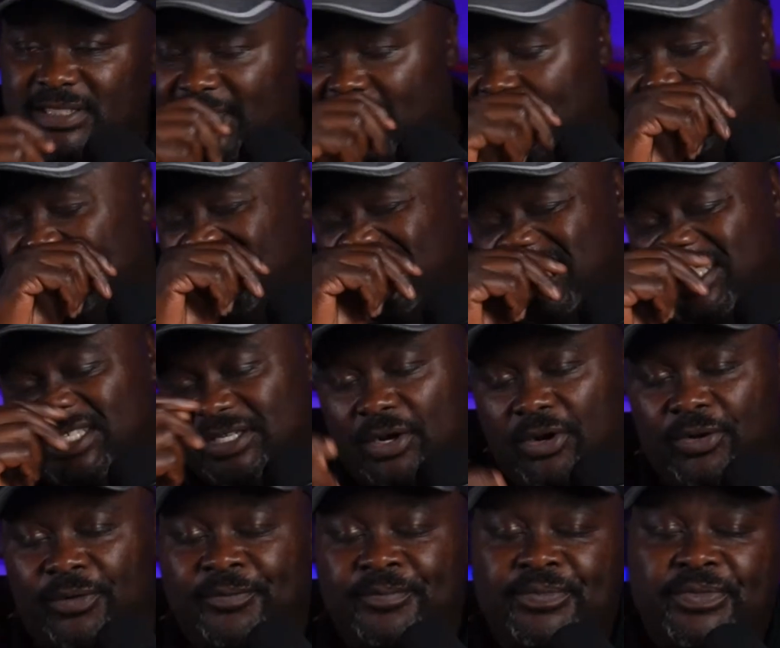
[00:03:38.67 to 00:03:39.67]

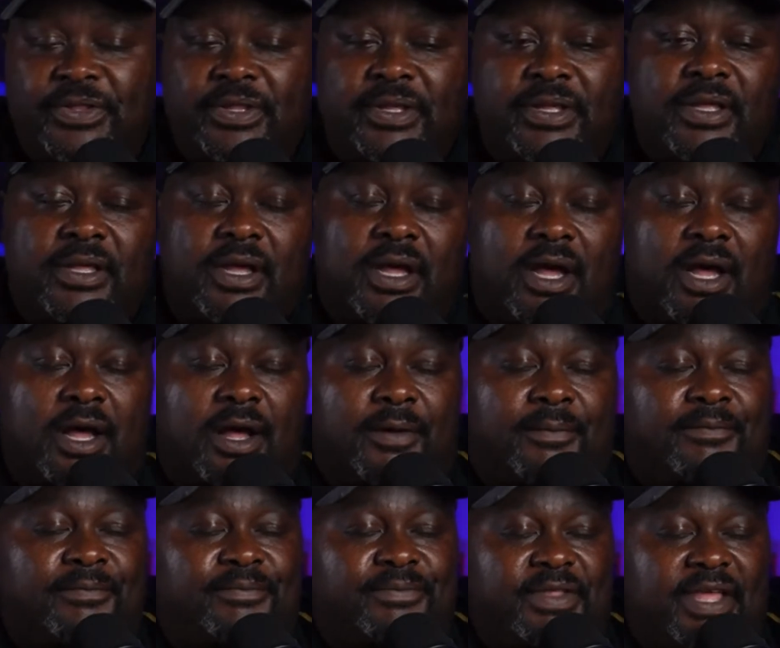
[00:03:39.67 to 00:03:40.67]
So,
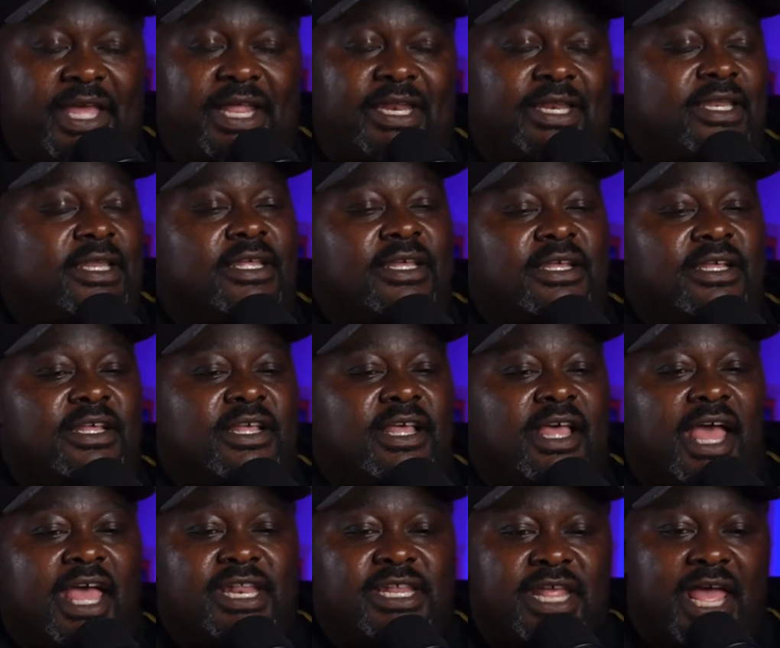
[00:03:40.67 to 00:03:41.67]
and
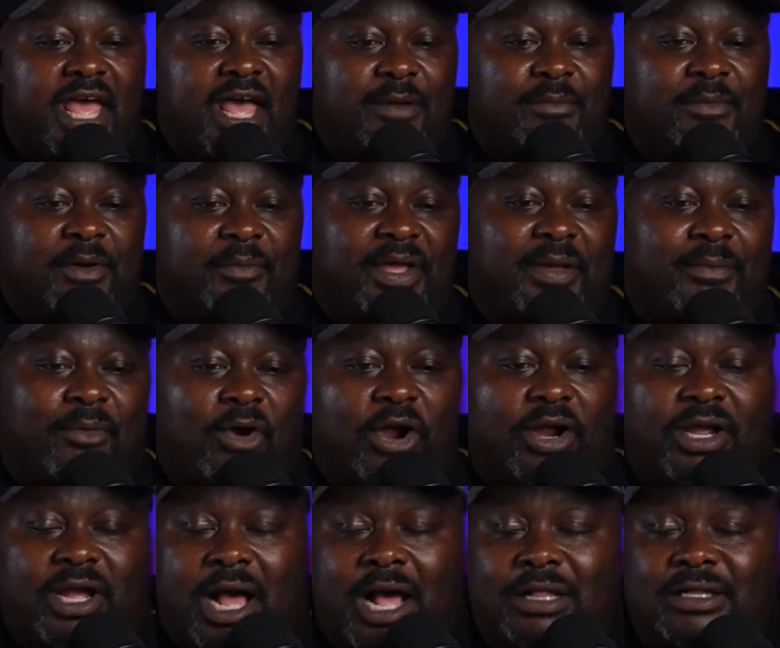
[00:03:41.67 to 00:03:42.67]
yeah, my man
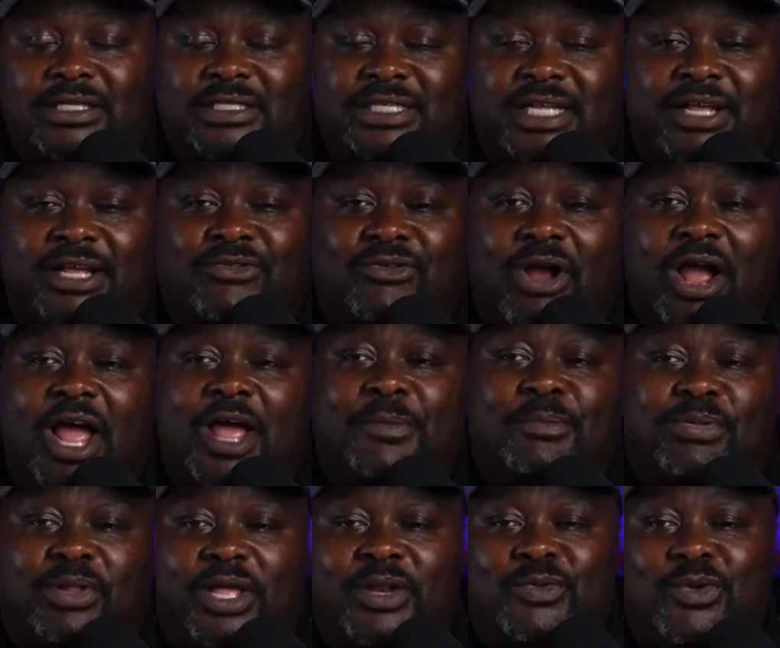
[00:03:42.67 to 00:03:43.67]
Mark Collins said Ryan
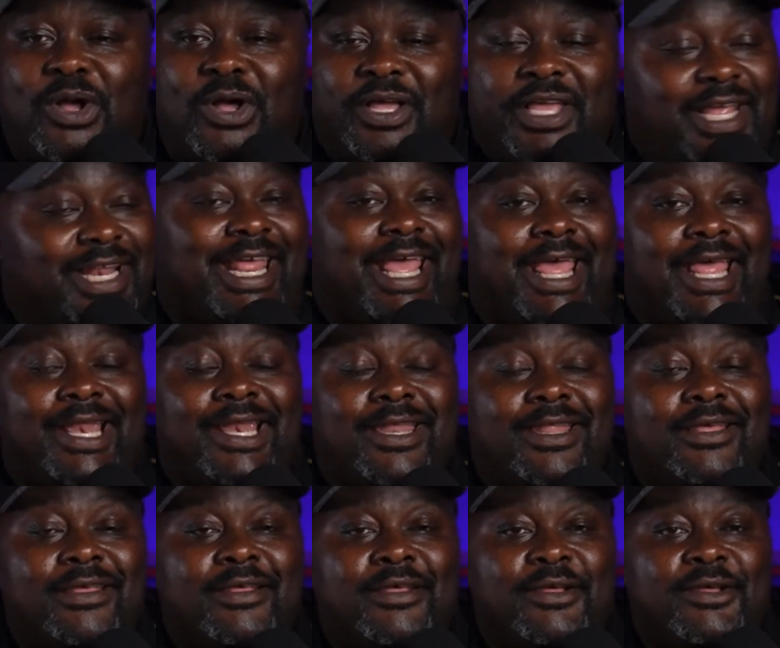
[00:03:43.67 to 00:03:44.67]
played well. He did,
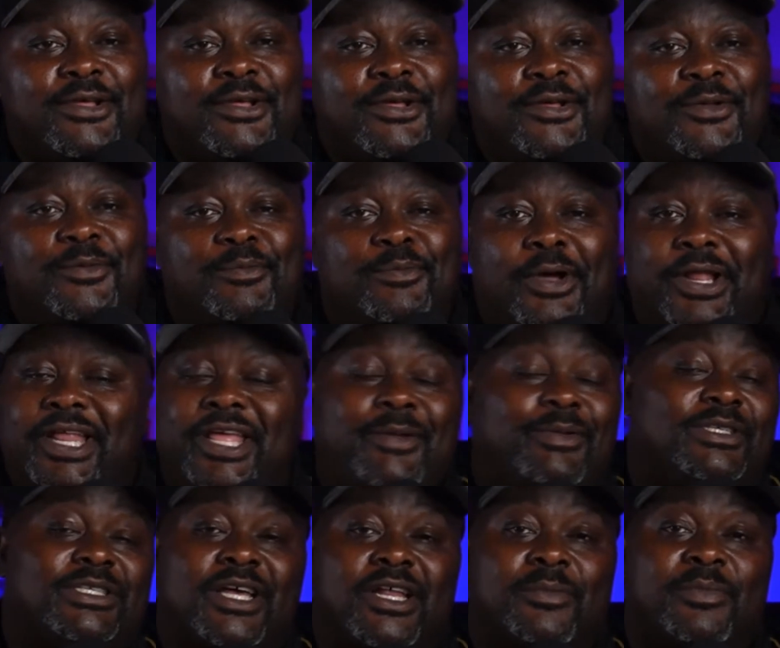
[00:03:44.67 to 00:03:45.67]
but he
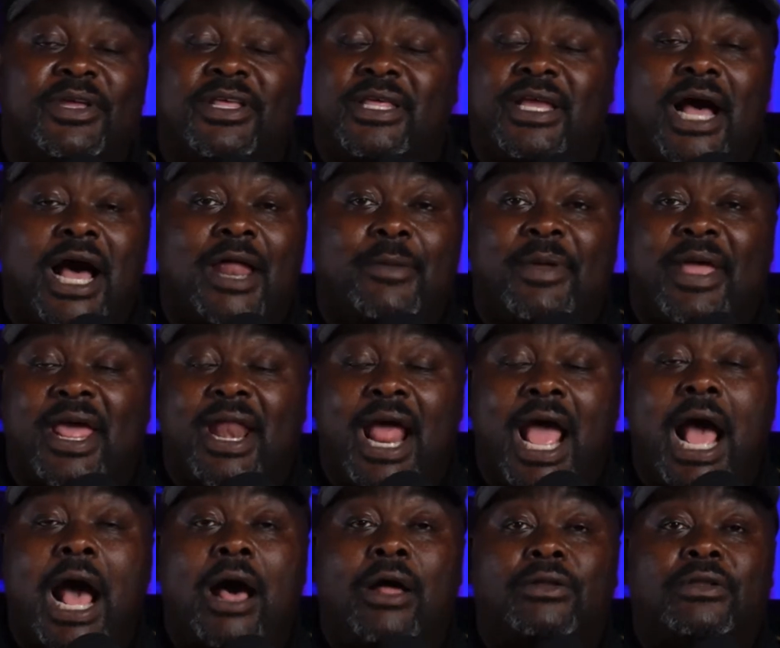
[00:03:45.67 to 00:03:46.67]
was going to be the odd man
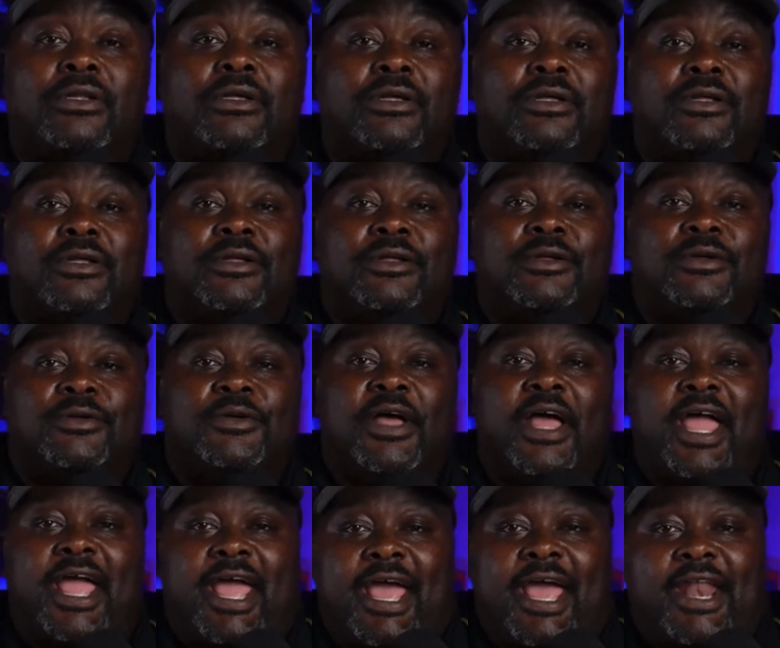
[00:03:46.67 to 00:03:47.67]
out.
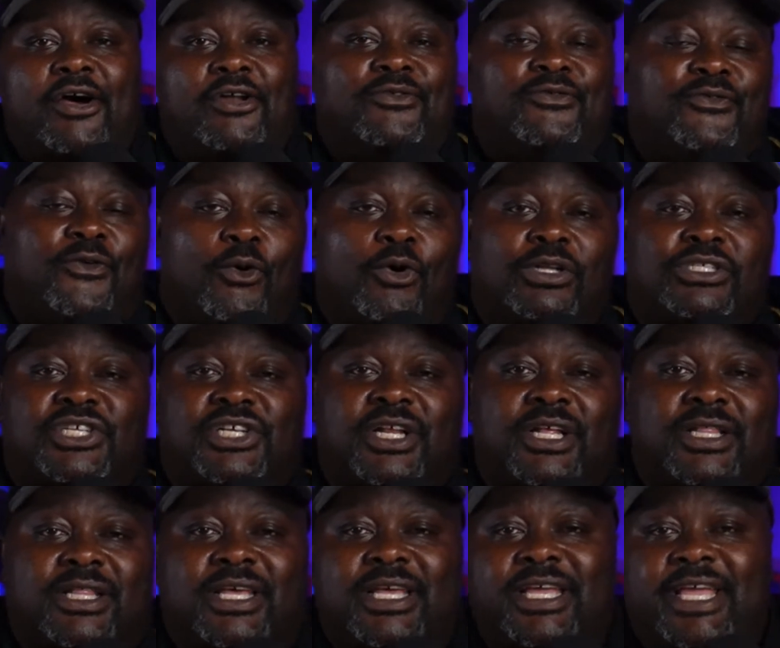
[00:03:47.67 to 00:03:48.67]
And
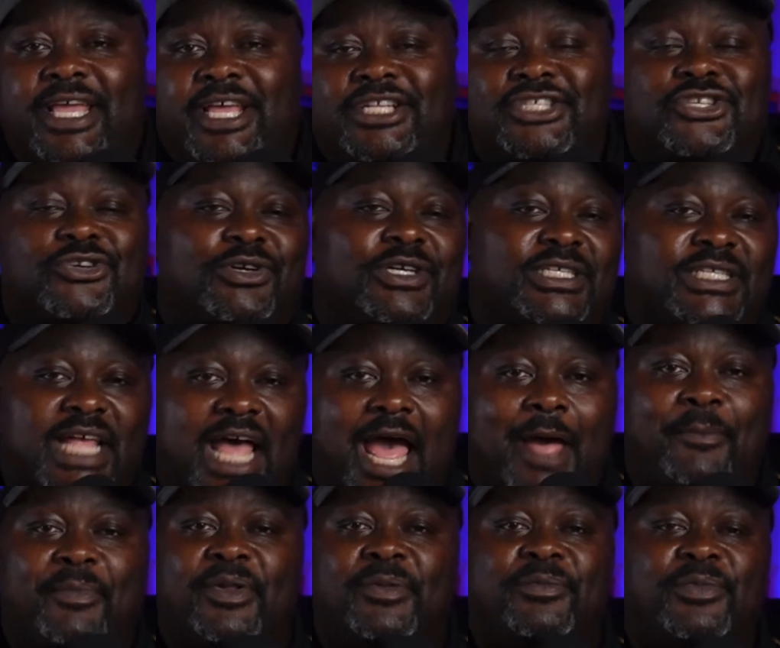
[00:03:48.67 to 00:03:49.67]
unfortunately, injuries
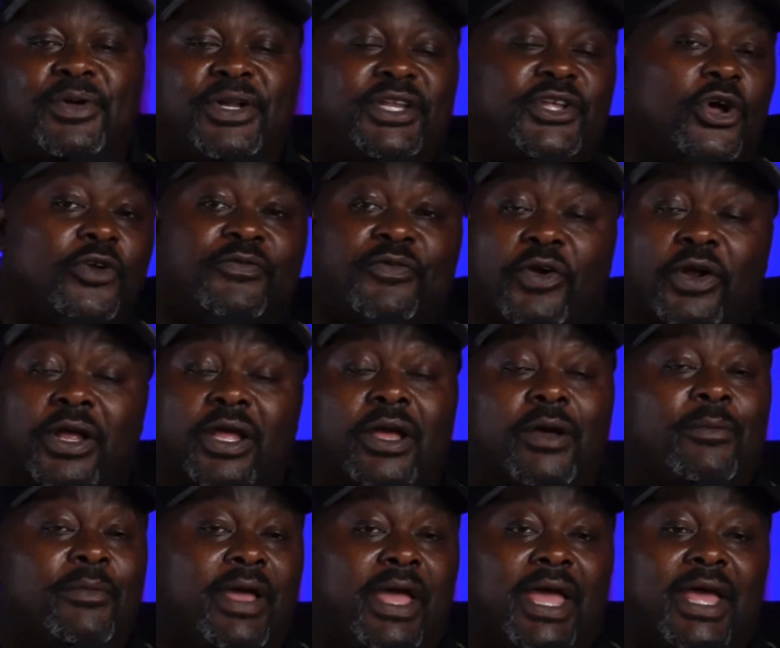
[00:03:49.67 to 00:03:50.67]
happened, but good for
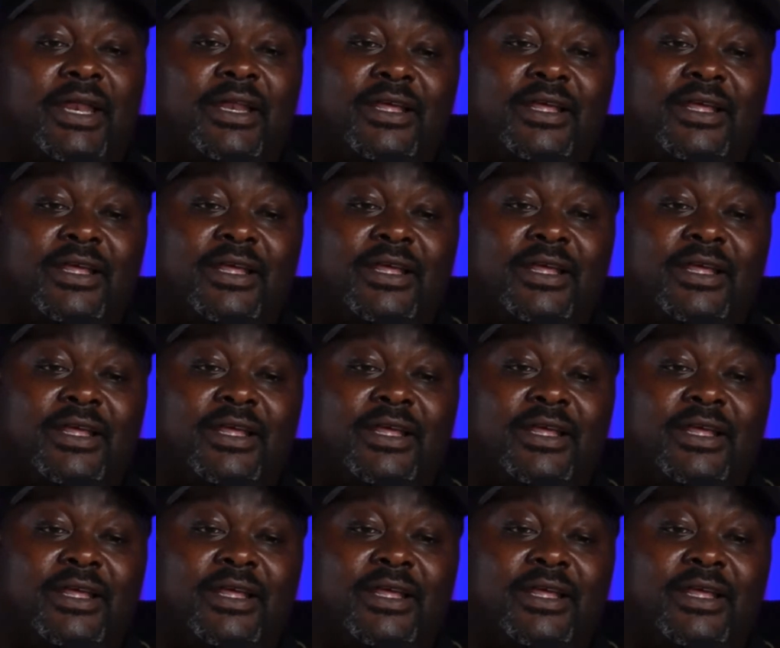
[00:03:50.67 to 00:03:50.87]
him, man.